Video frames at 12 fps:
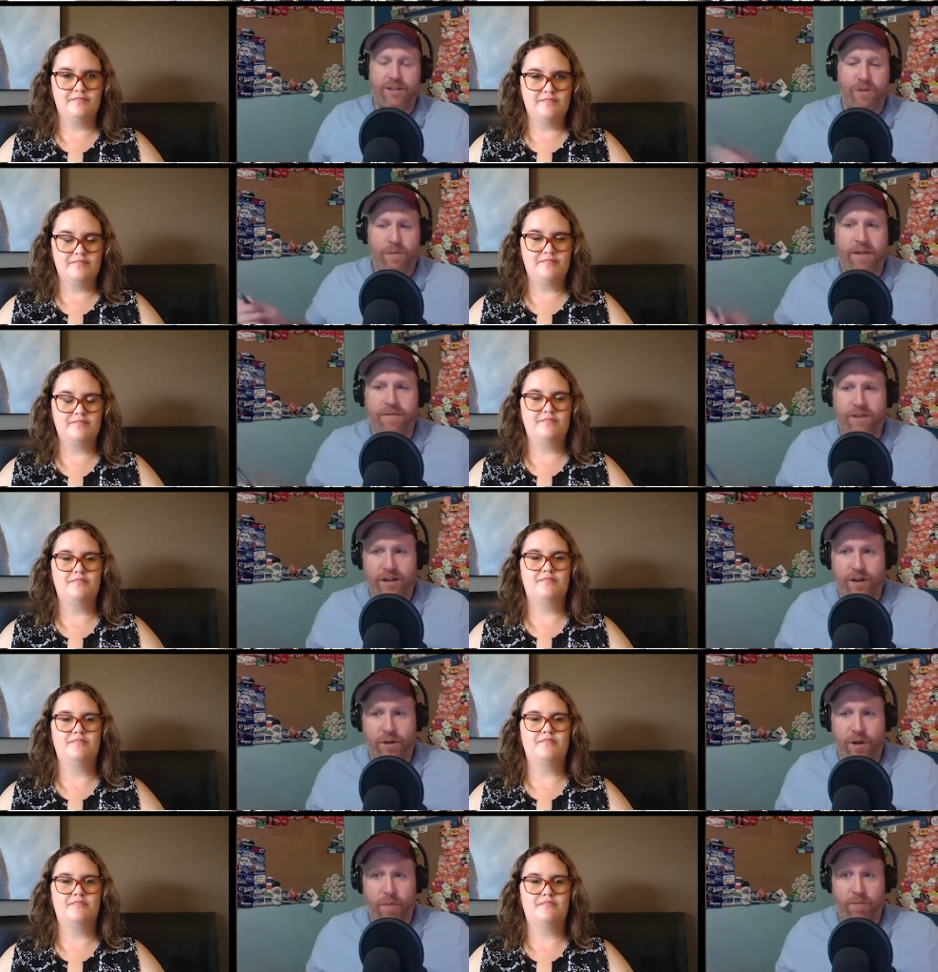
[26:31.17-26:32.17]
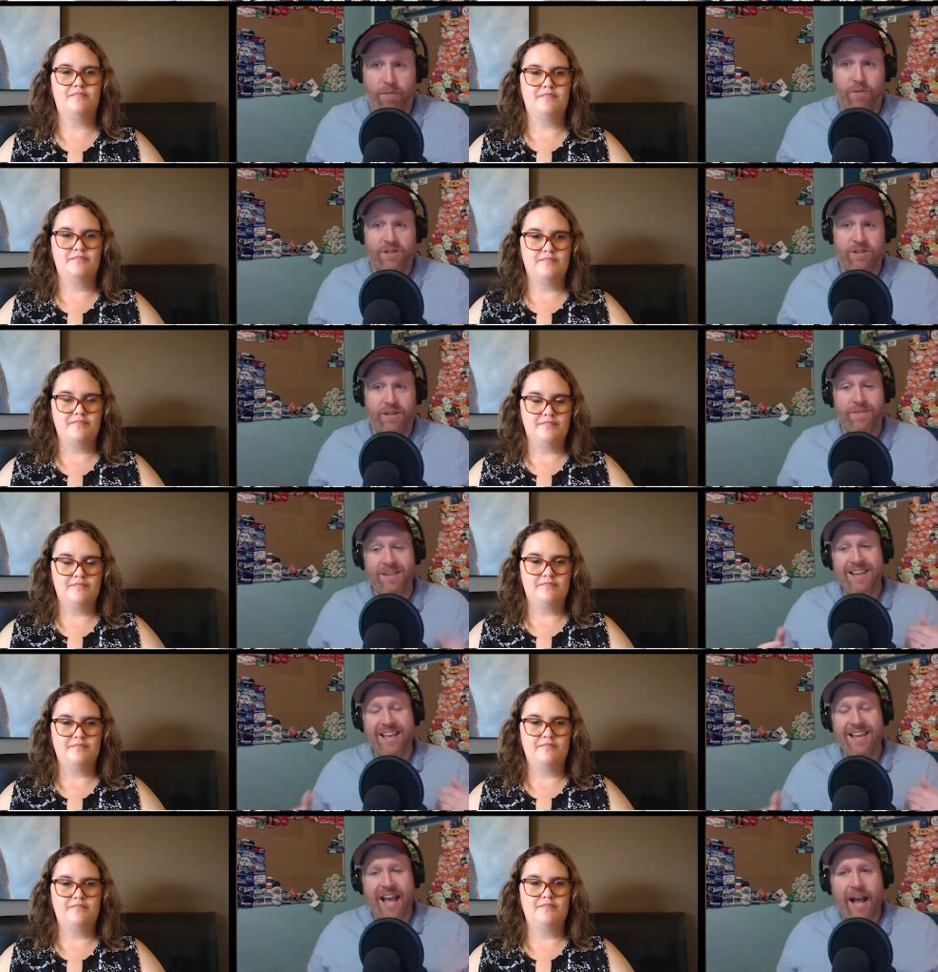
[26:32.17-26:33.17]
Speaker 1: so I'm never going to approach them.
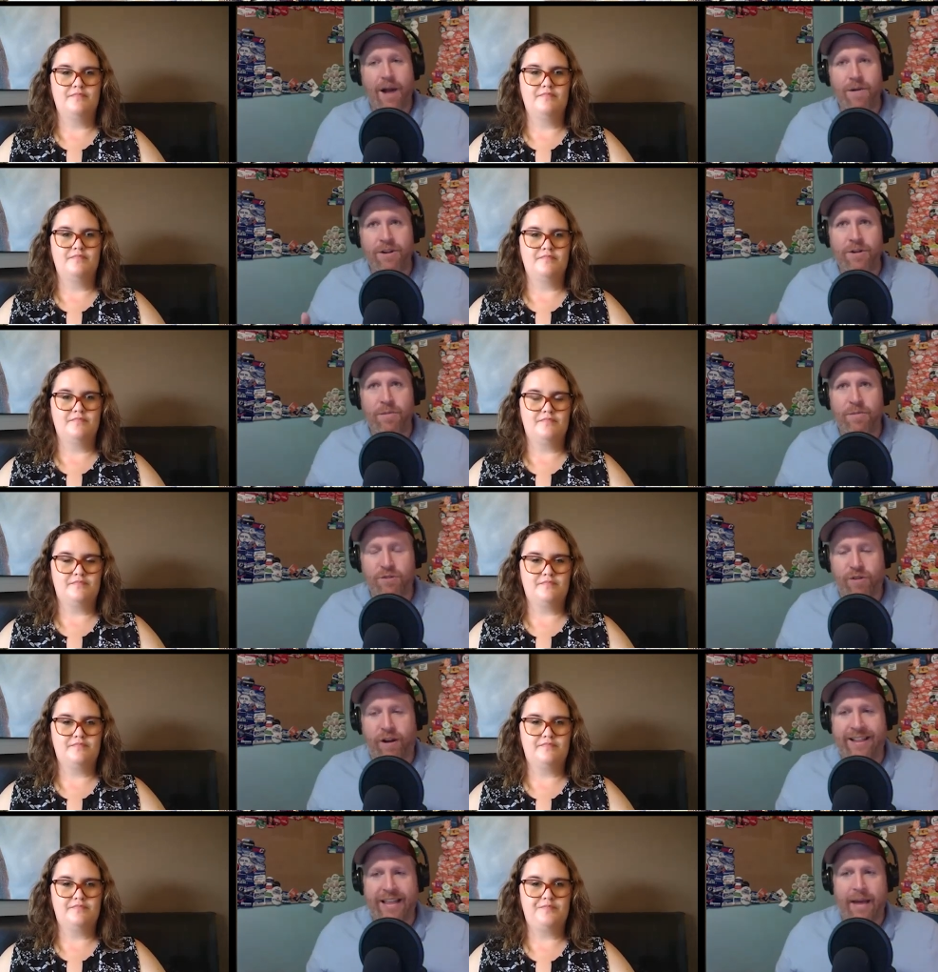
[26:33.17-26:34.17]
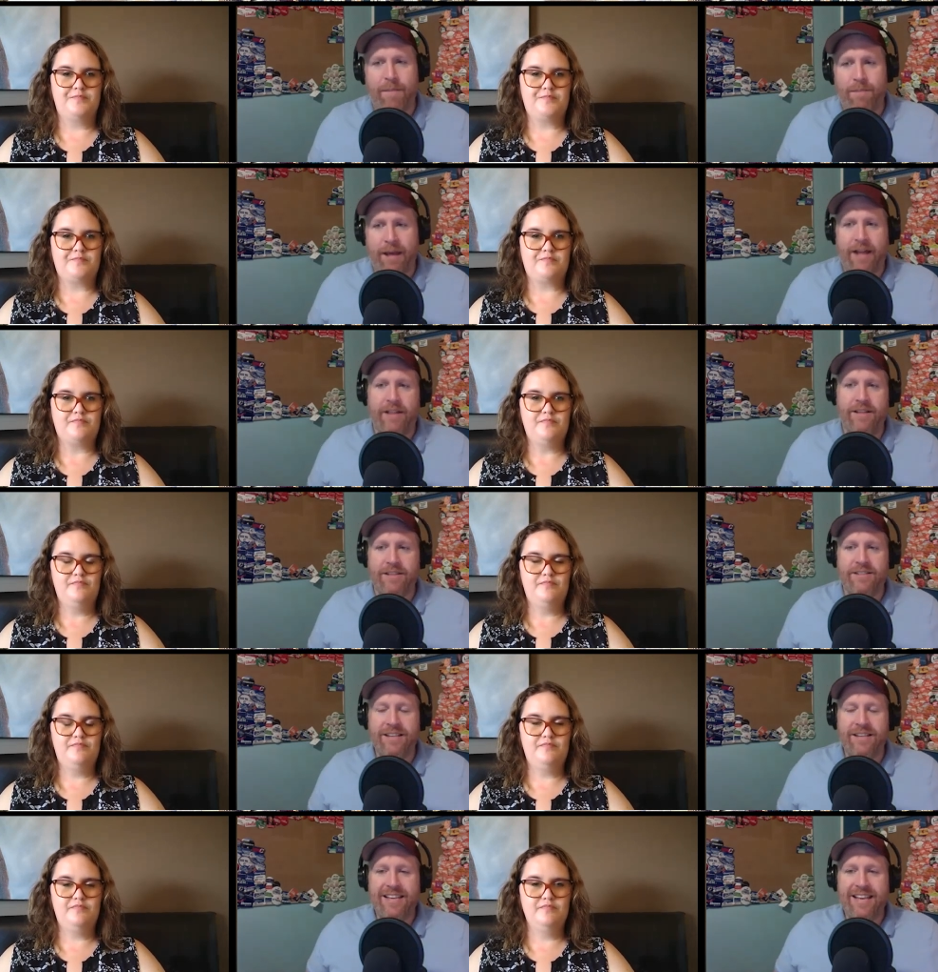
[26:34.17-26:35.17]
How do you strike that balance,
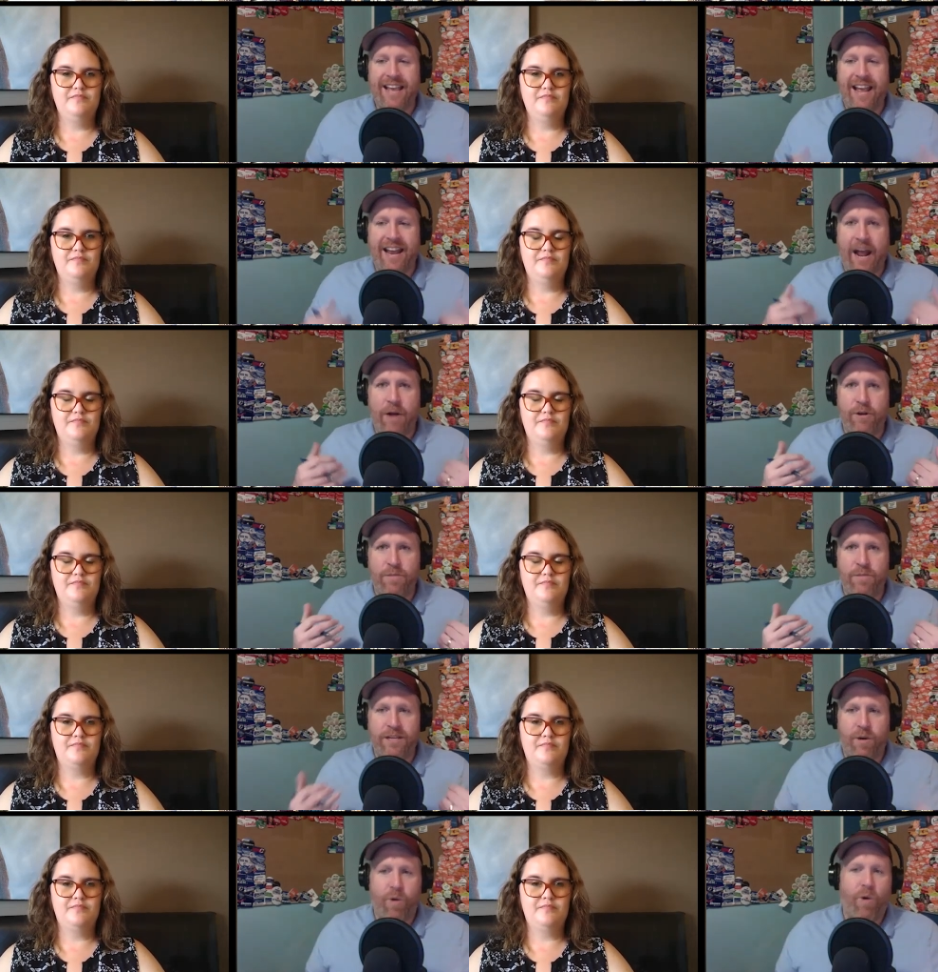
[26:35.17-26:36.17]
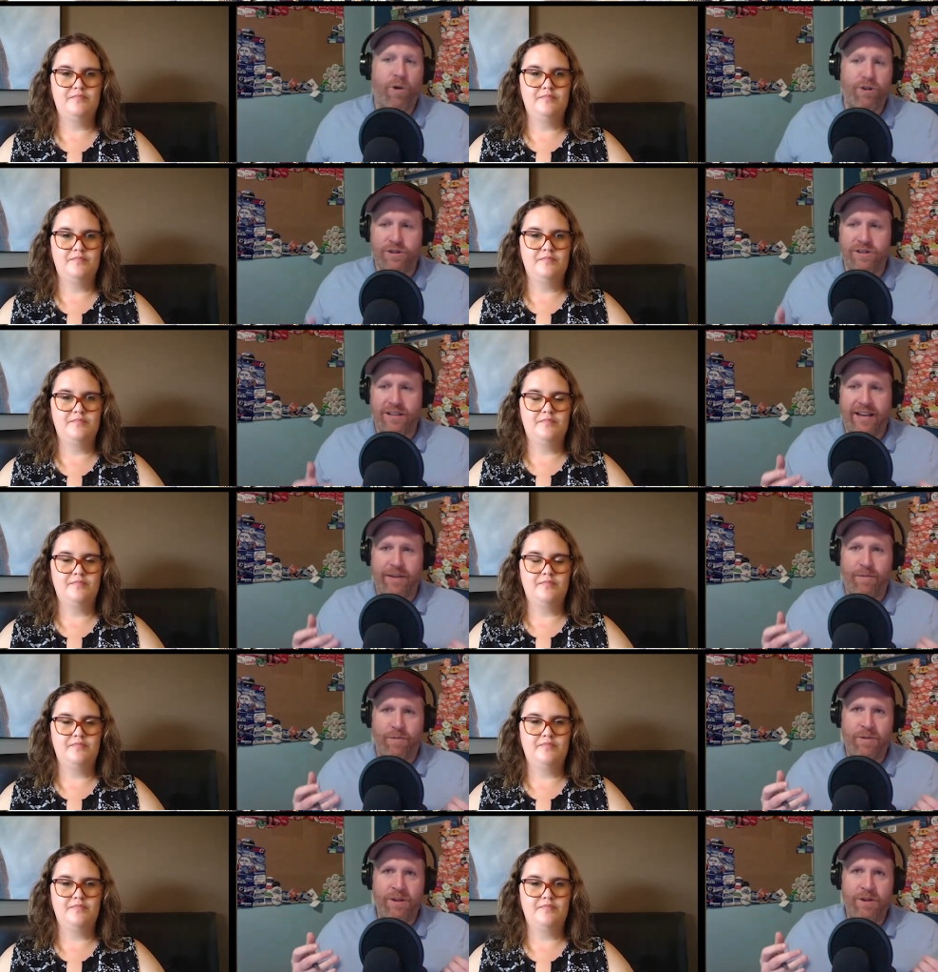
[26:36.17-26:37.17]
and how do you be cordial
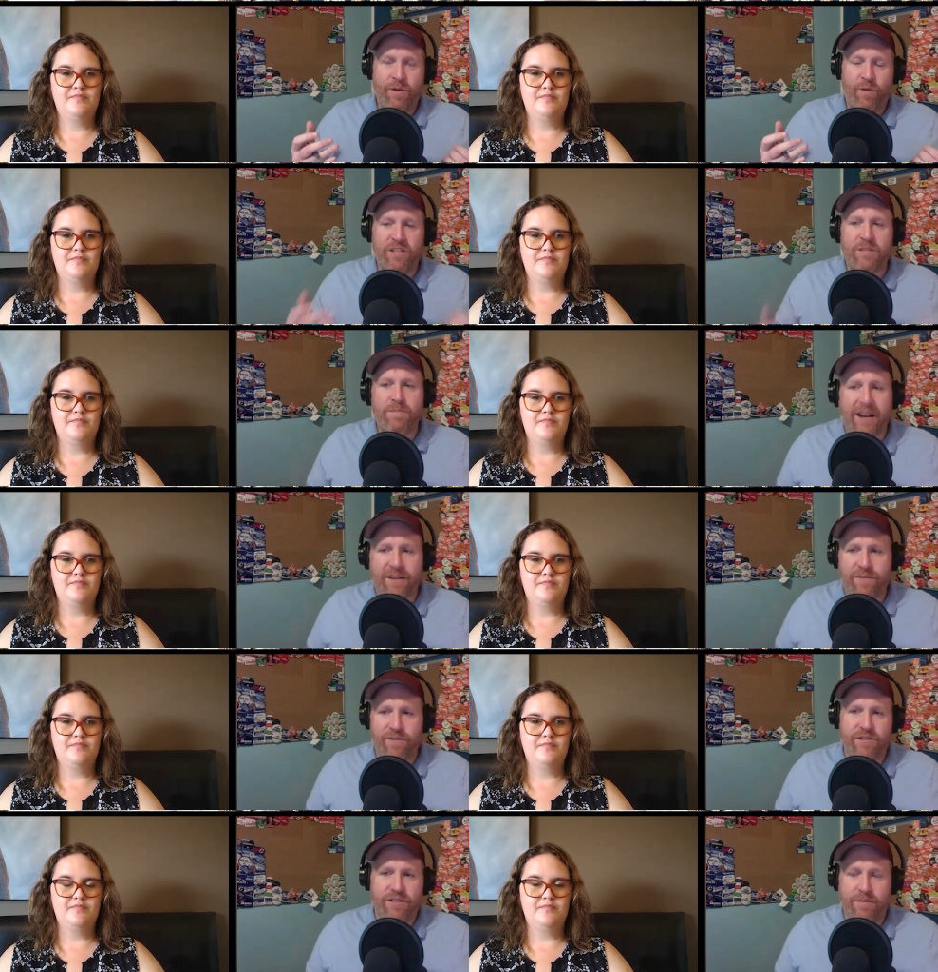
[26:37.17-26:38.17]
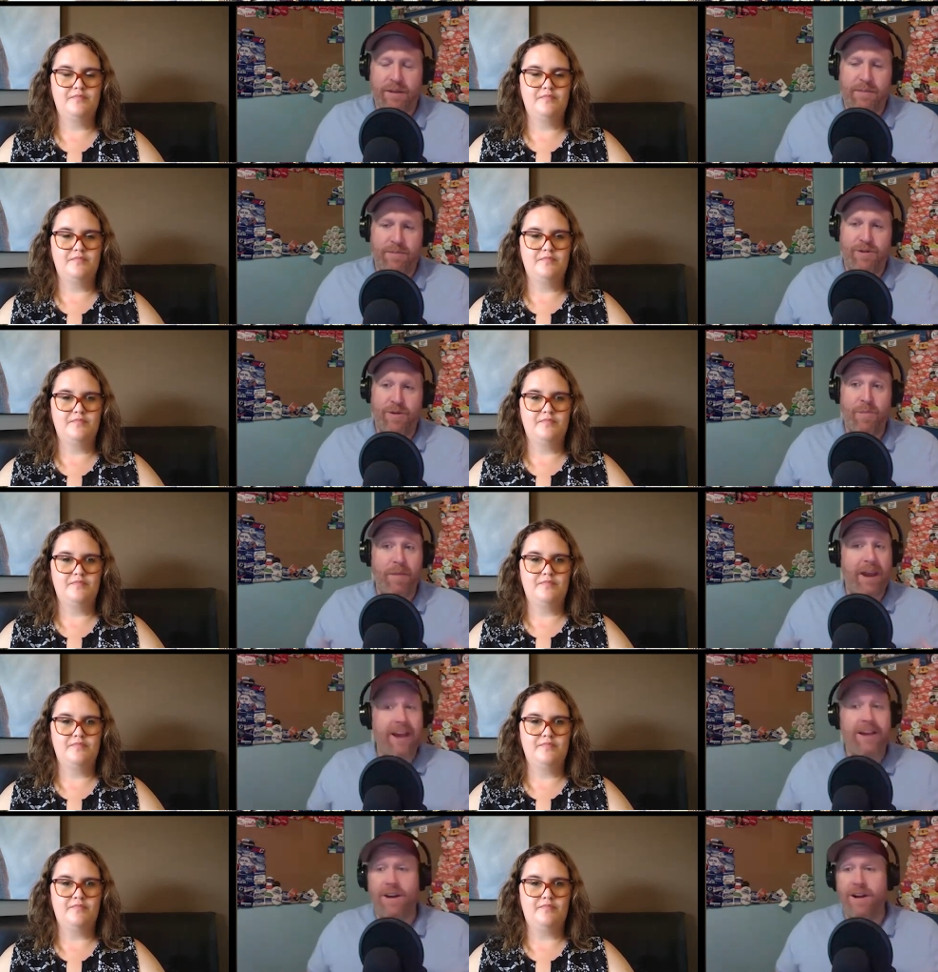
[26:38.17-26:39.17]
and respectful to people who
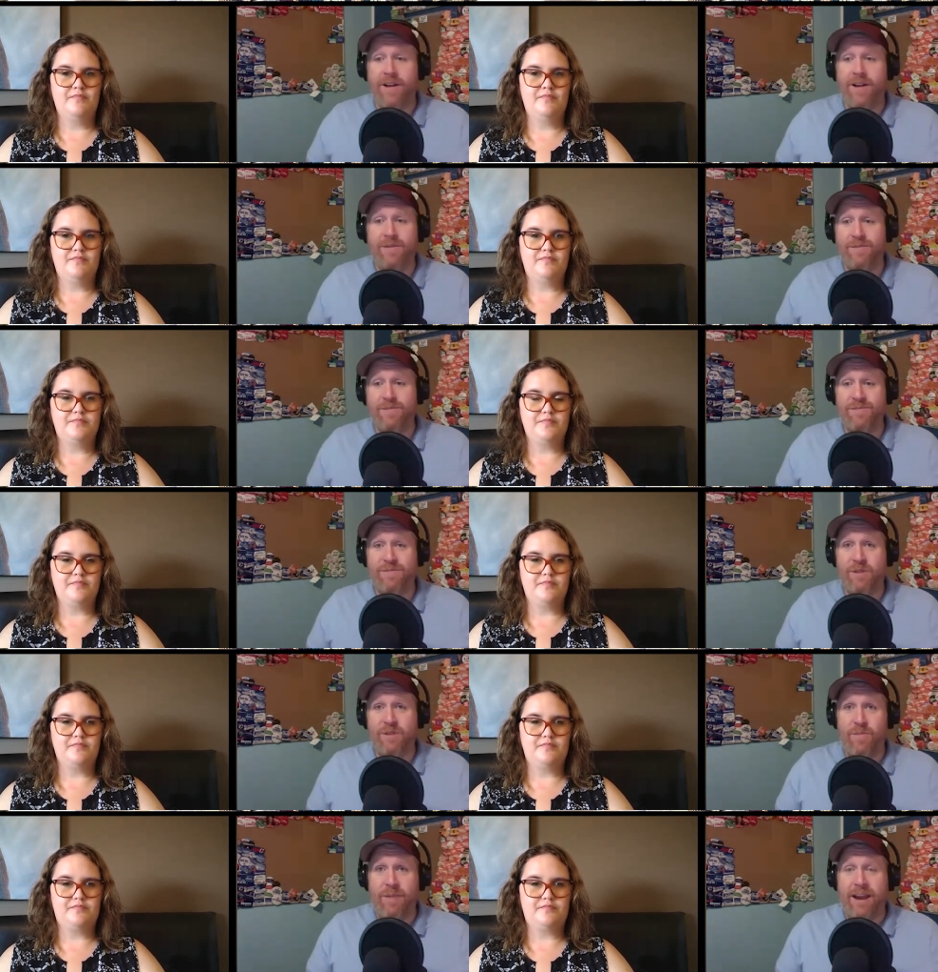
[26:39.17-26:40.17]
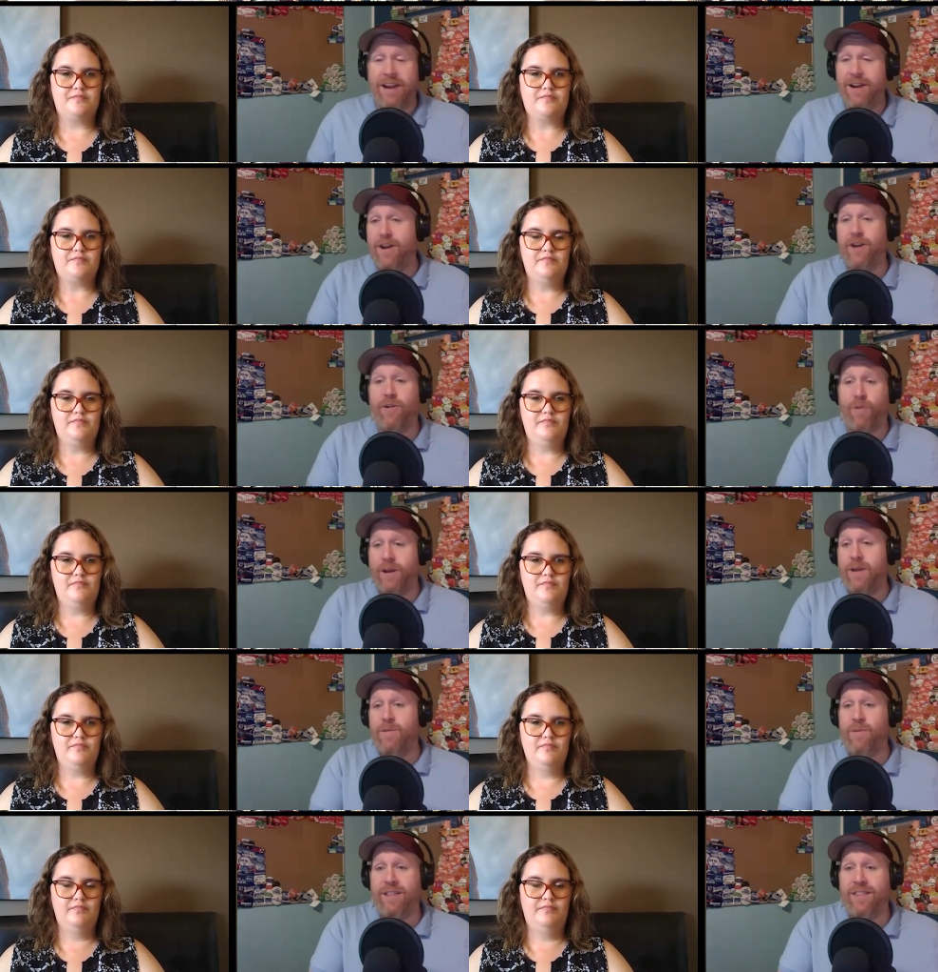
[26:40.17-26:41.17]
may not who may not agree
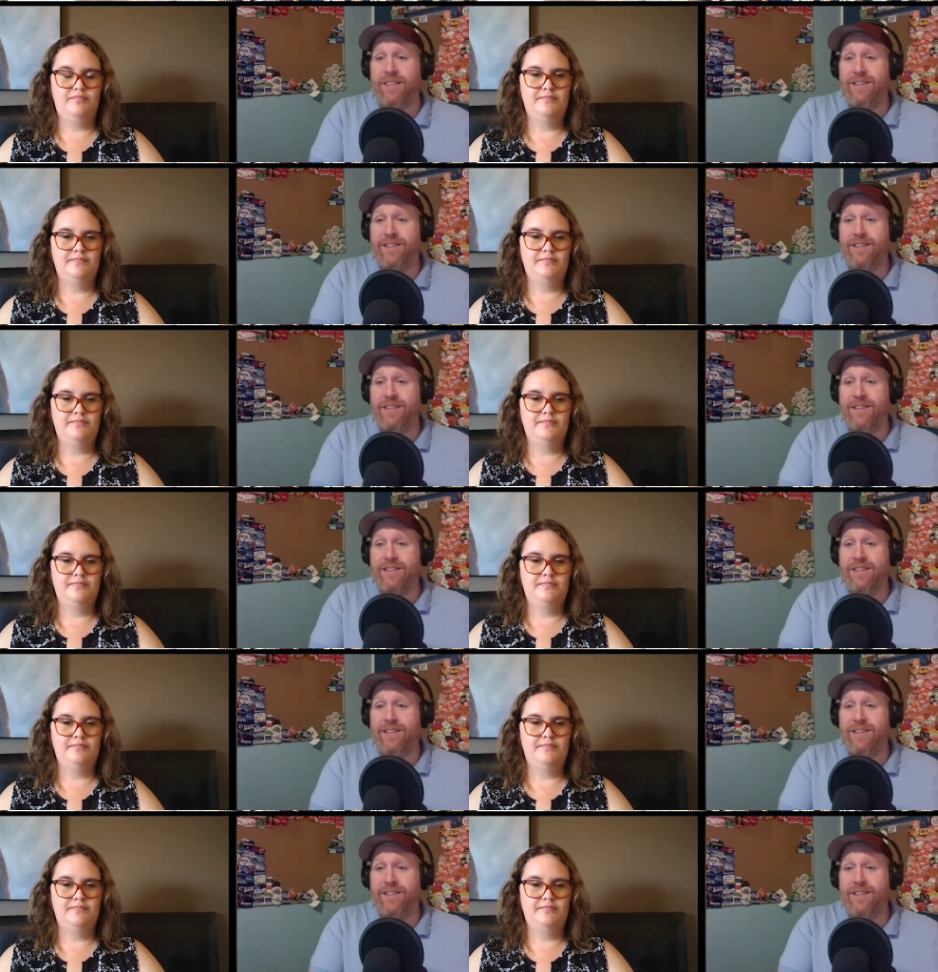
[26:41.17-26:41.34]
with